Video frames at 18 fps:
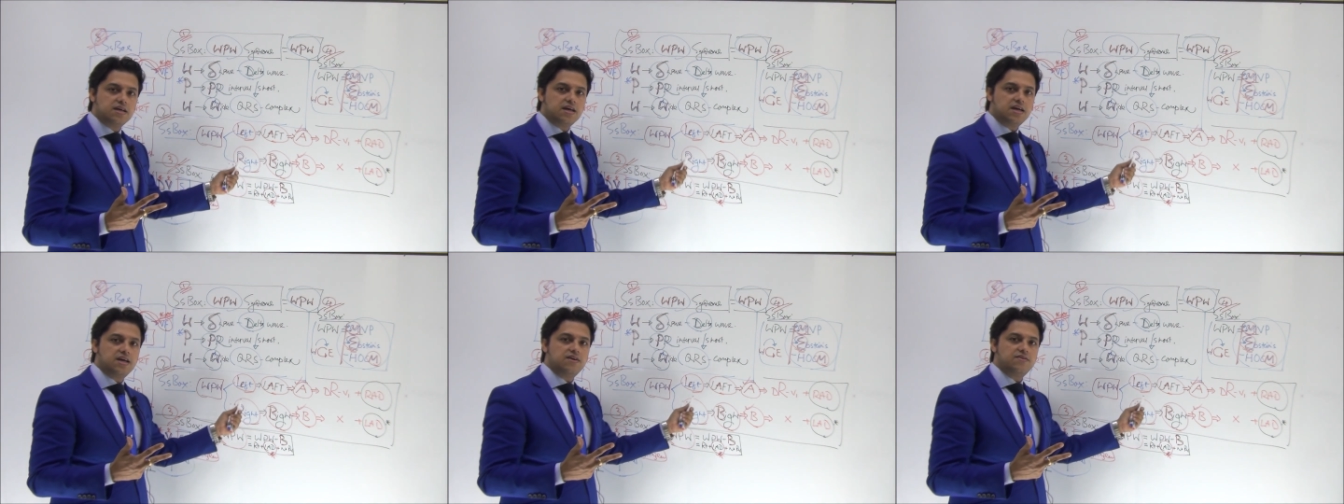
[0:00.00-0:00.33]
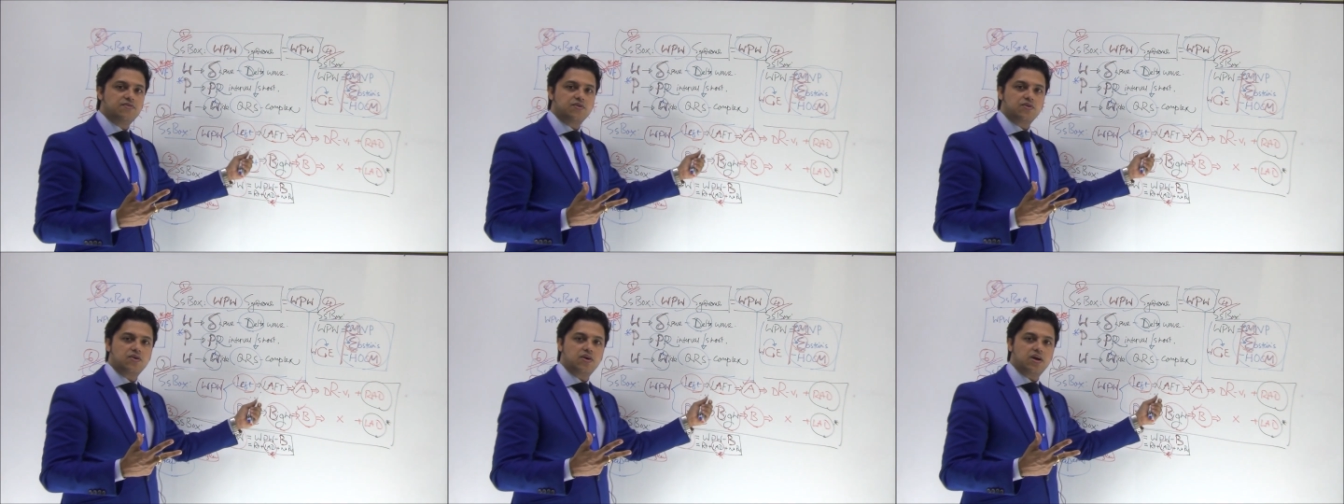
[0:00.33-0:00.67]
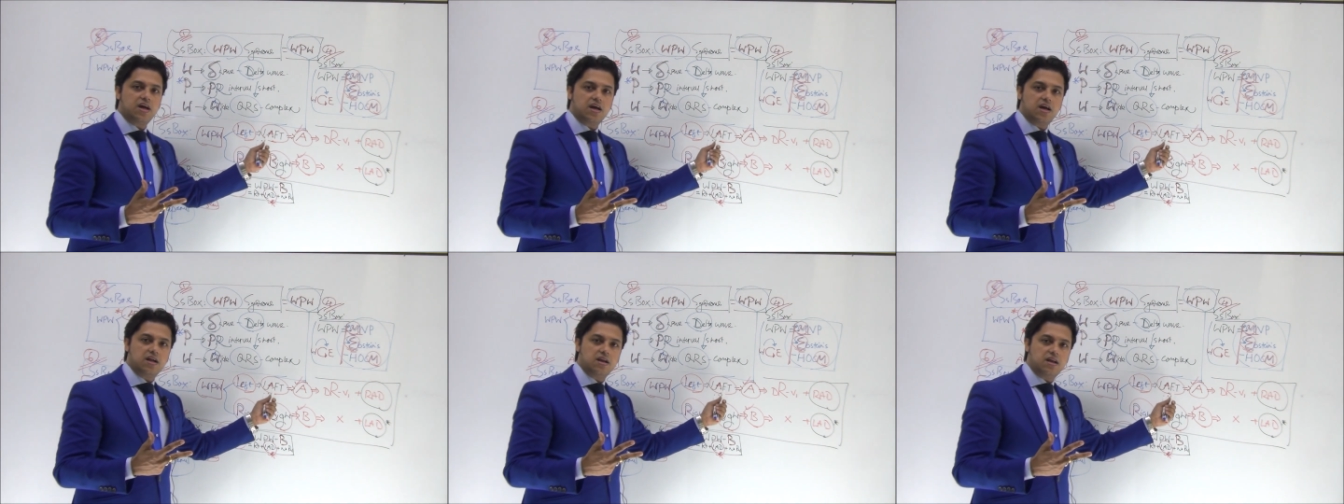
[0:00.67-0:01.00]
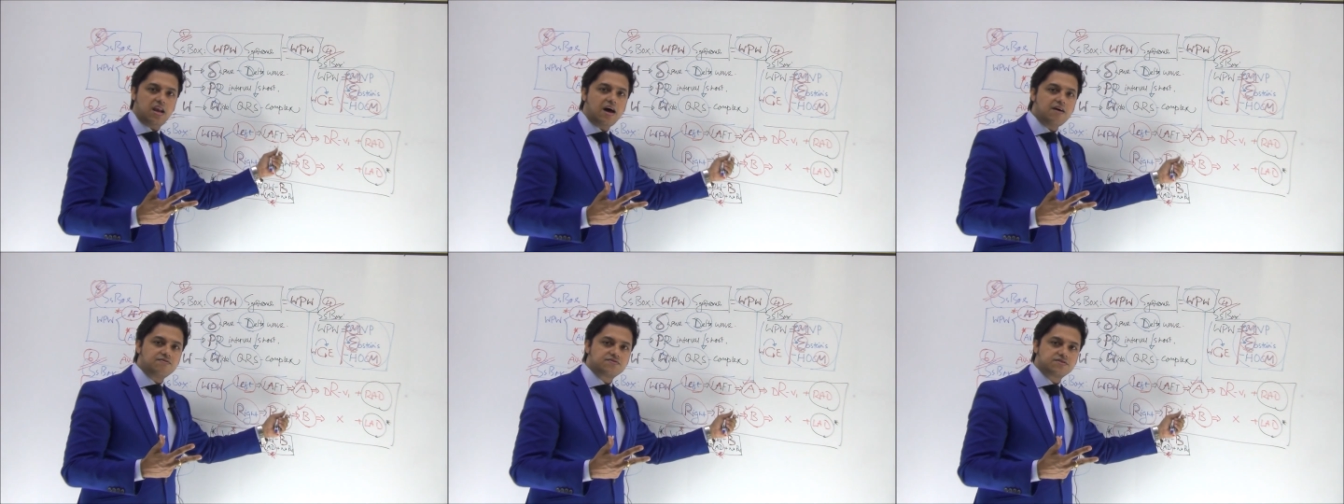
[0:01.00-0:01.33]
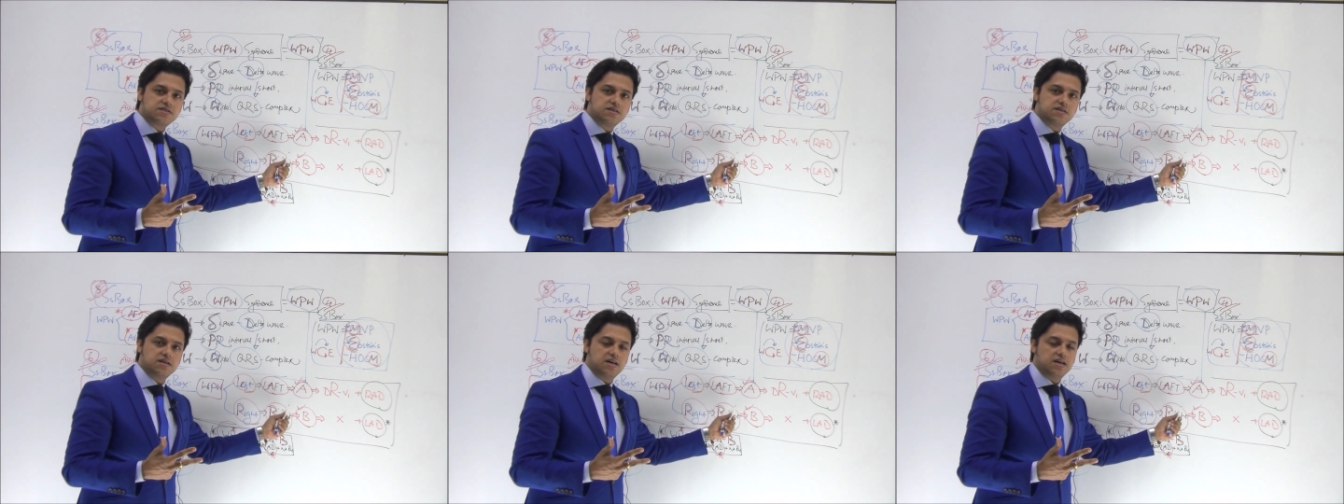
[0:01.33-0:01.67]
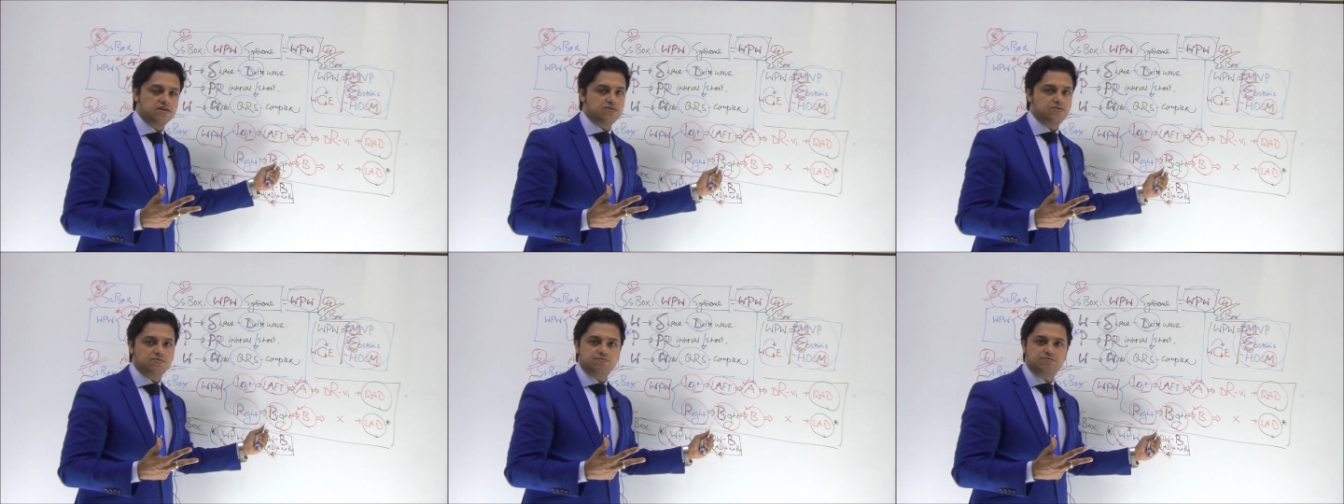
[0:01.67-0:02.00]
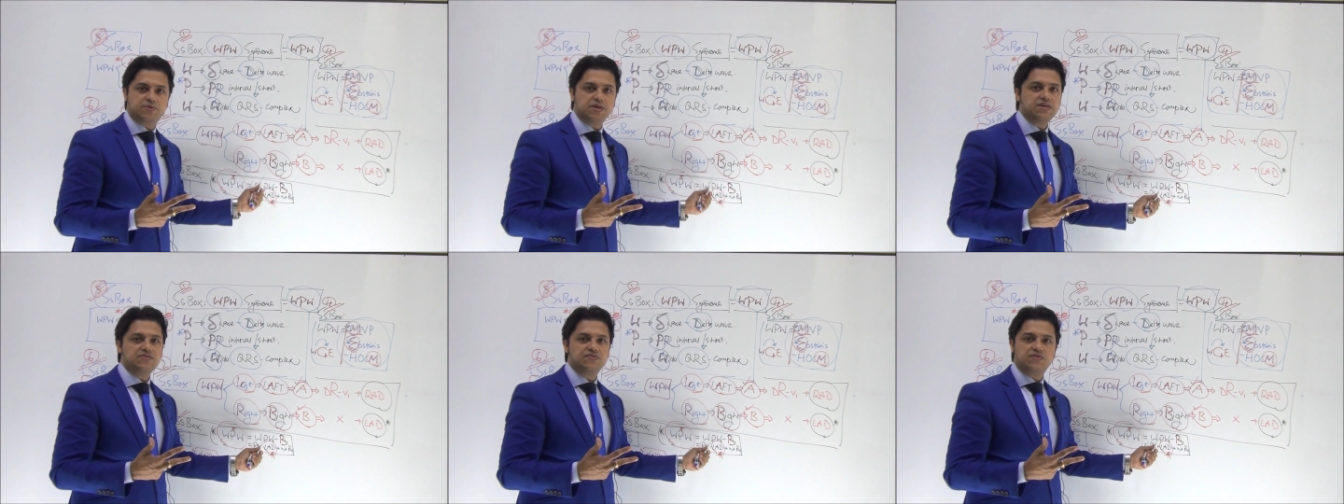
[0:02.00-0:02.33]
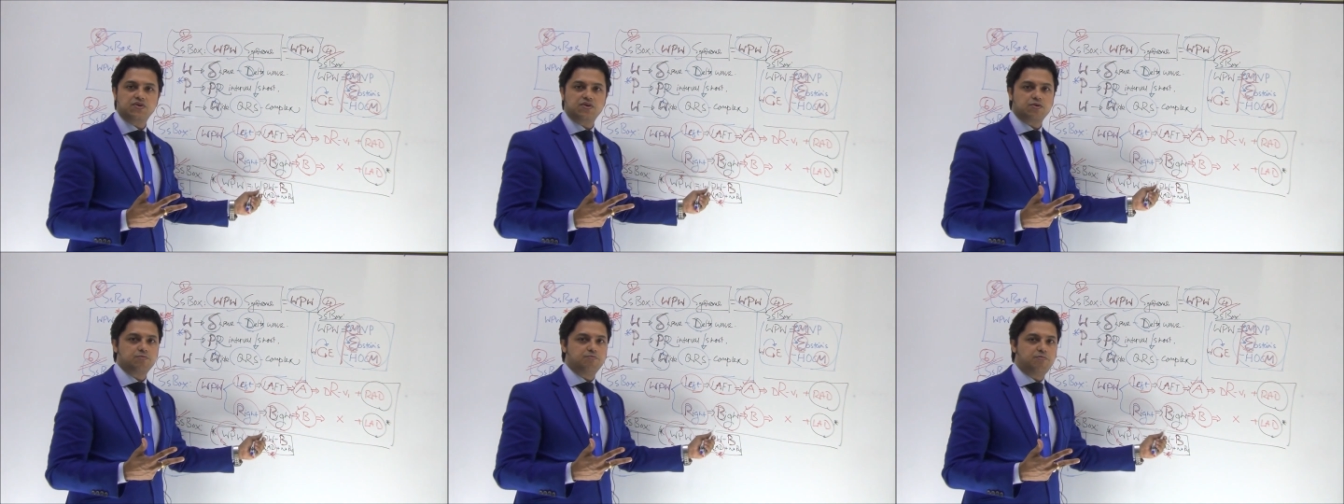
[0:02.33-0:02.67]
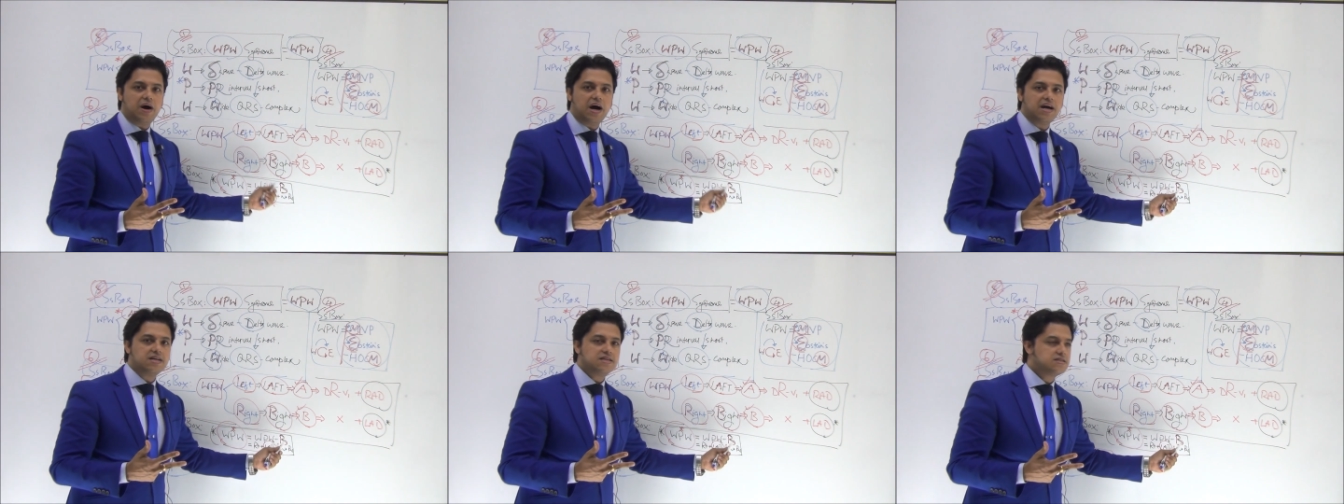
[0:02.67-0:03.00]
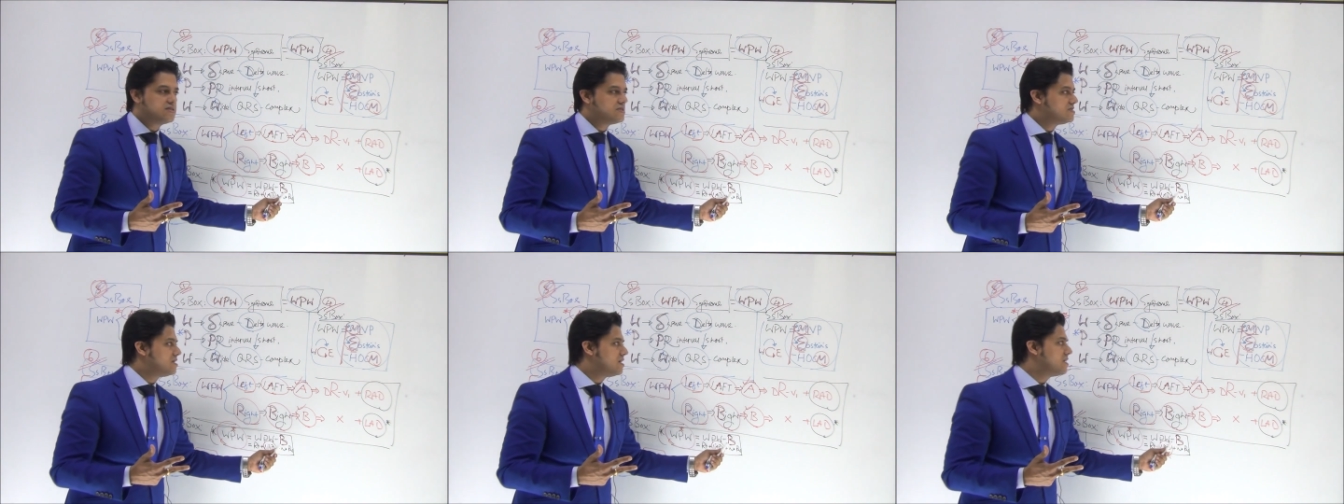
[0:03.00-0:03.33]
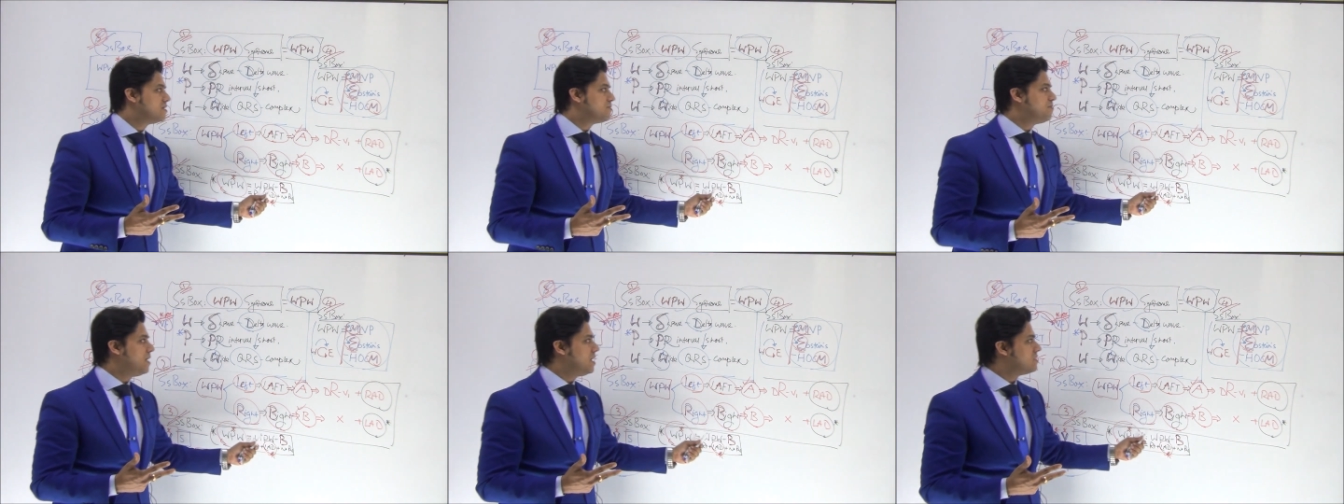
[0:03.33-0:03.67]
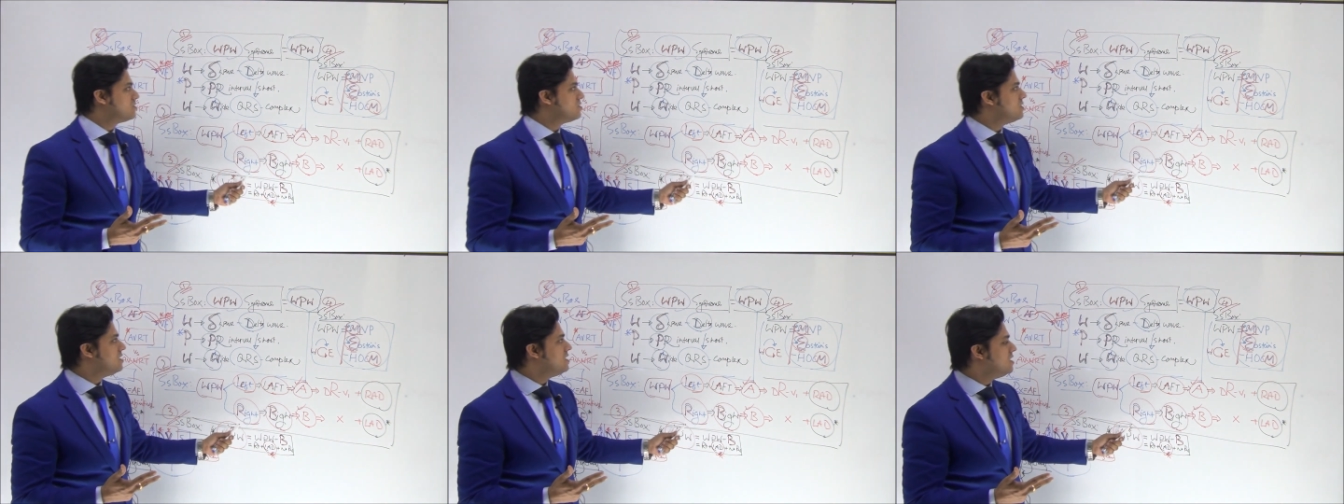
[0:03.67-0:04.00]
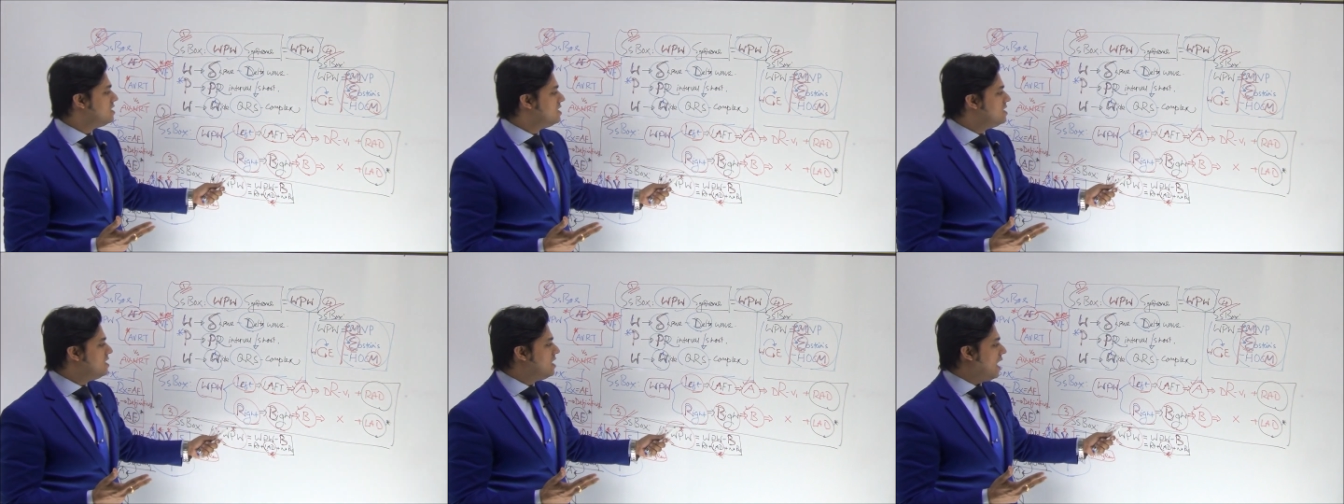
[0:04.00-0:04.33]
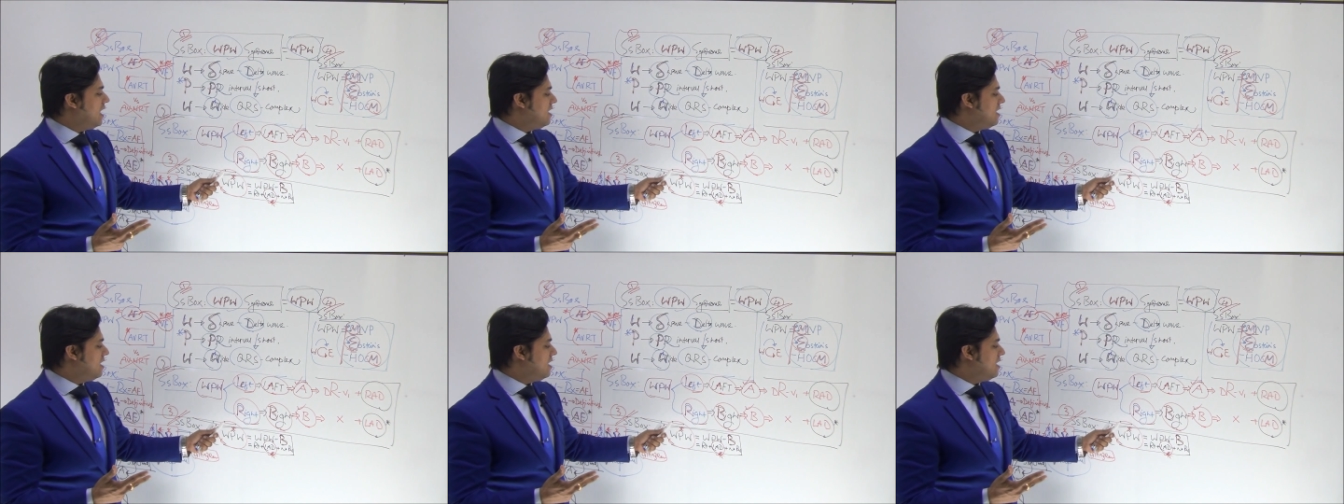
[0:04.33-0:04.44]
A for left and B for right sided pathway.